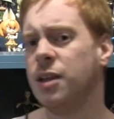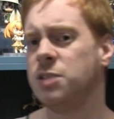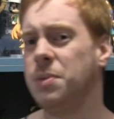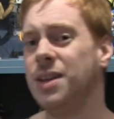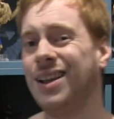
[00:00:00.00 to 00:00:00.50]
then
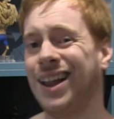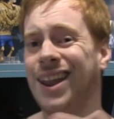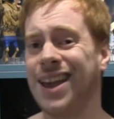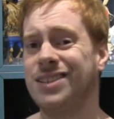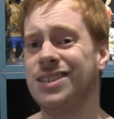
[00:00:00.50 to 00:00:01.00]
it's been
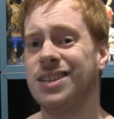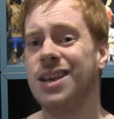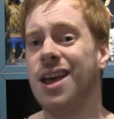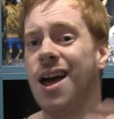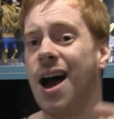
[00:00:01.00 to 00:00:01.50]
collected
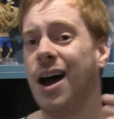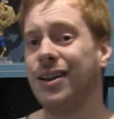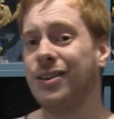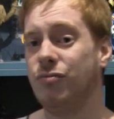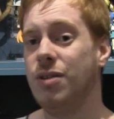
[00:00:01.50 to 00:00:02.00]

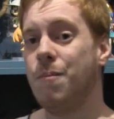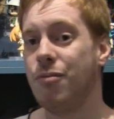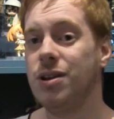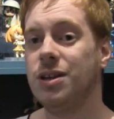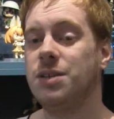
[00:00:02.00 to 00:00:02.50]
and
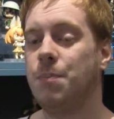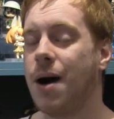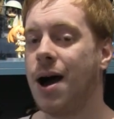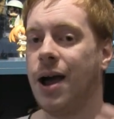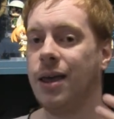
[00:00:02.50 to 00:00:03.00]
reprinted
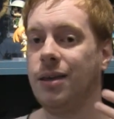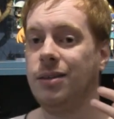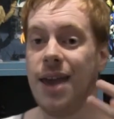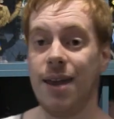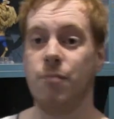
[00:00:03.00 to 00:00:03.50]
by
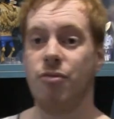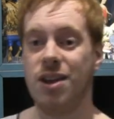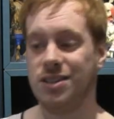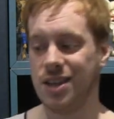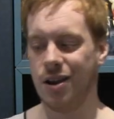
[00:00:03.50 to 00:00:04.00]
Yen
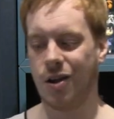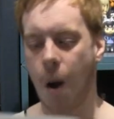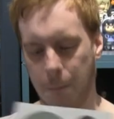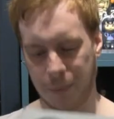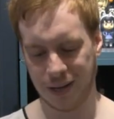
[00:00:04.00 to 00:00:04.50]
Press in a
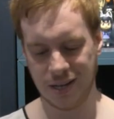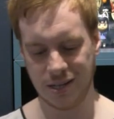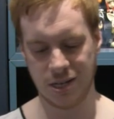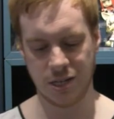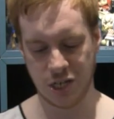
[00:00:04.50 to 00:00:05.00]

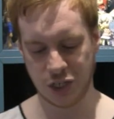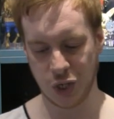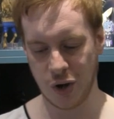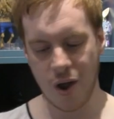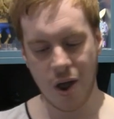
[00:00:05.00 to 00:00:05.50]
complete
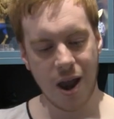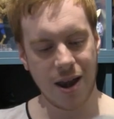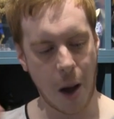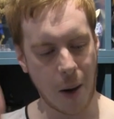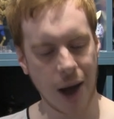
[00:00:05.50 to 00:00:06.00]
edition.
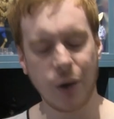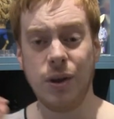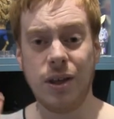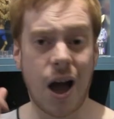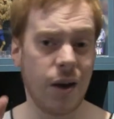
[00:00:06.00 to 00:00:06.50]
Now, I
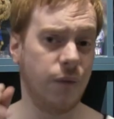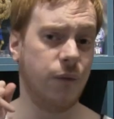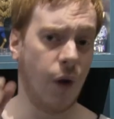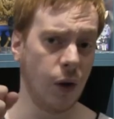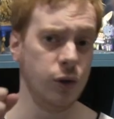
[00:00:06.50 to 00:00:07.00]
only had
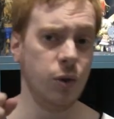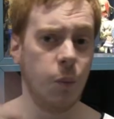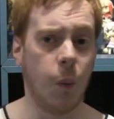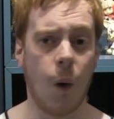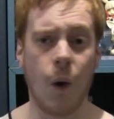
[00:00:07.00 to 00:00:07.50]
volume
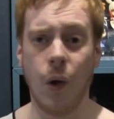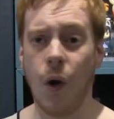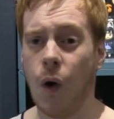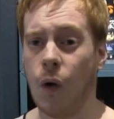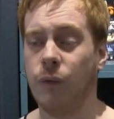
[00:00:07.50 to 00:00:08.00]
1
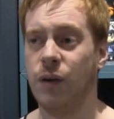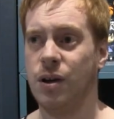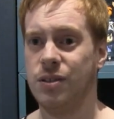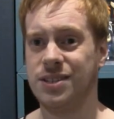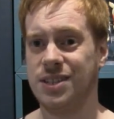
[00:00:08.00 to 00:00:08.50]
of
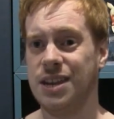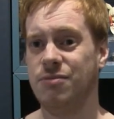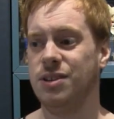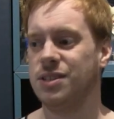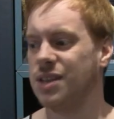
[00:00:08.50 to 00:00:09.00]
the
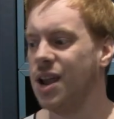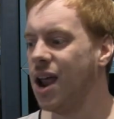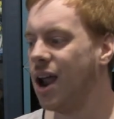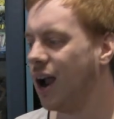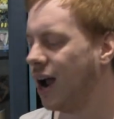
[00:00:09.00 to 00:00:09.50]
series.
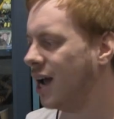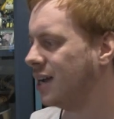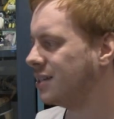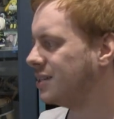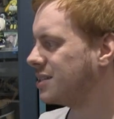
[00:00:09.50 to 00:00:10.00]

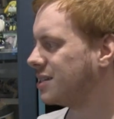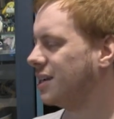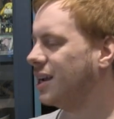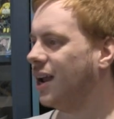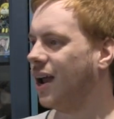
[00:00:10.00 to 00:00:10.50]
And
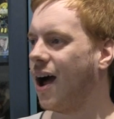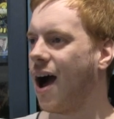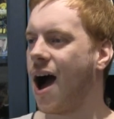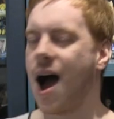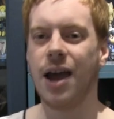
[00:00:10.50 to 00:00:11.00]

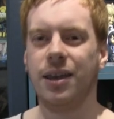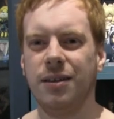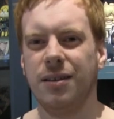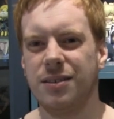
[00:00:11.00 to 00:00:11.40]
I